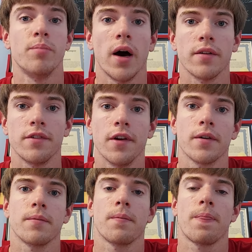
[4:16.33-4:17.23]
Patek,
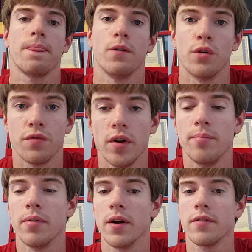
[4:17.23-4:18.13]
or
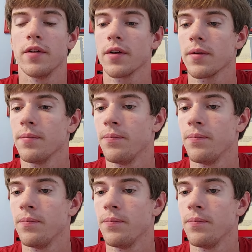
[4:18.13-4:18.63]
Fred Patek.